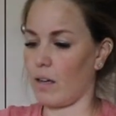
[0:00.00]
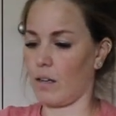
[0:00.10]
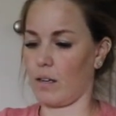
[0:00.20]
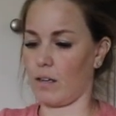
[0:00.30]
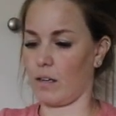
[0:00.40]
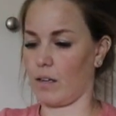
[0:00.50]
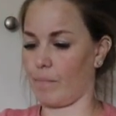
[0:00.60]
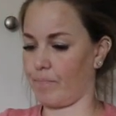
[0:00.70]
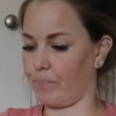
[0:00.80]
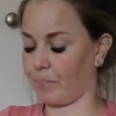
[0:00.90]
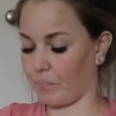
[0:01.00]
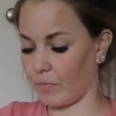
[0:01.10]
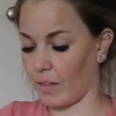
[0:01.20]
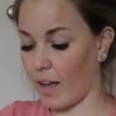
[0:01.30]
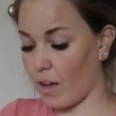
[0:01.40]
Oh,
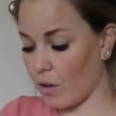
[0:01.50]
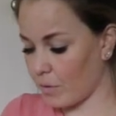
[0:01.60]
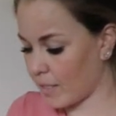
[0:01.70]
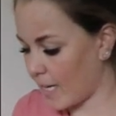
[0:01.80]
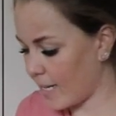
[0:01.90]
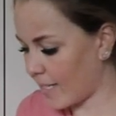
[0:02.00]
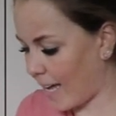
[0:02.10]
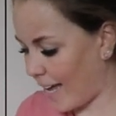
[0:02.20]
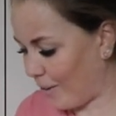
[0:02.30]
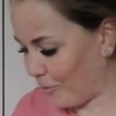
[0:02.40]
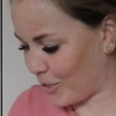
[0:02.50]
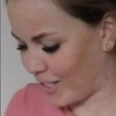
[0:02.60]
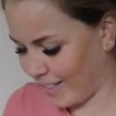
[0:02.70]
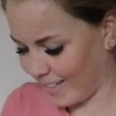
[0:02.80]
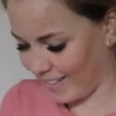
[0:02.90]
tea towels.